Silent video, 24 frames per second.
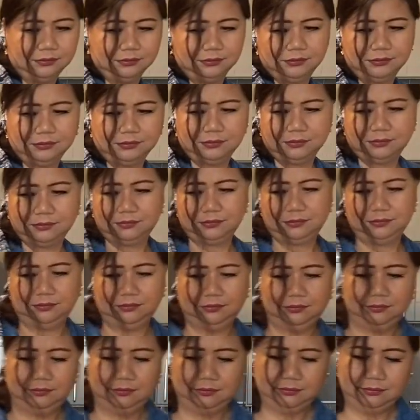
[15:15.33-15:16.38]

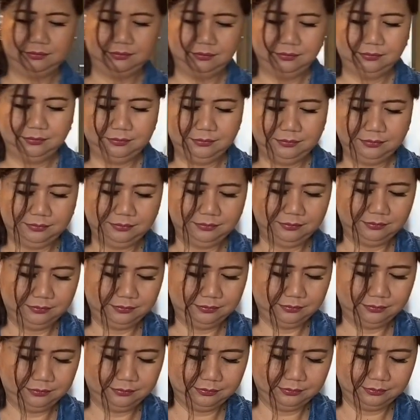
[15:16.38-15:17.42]

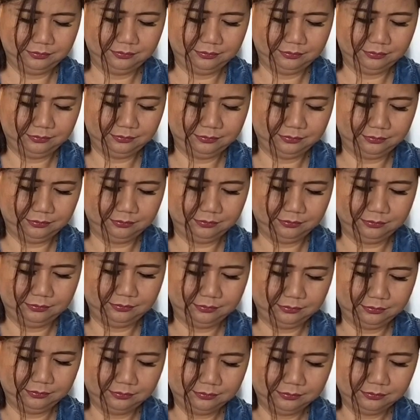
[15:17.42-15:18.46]

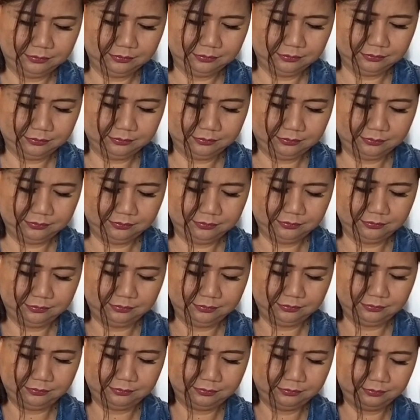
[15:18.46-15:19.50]

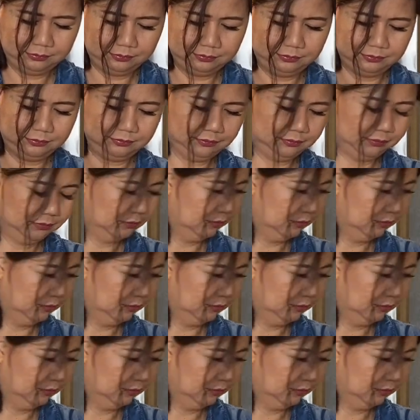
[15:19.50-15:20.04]
Nobody speaks.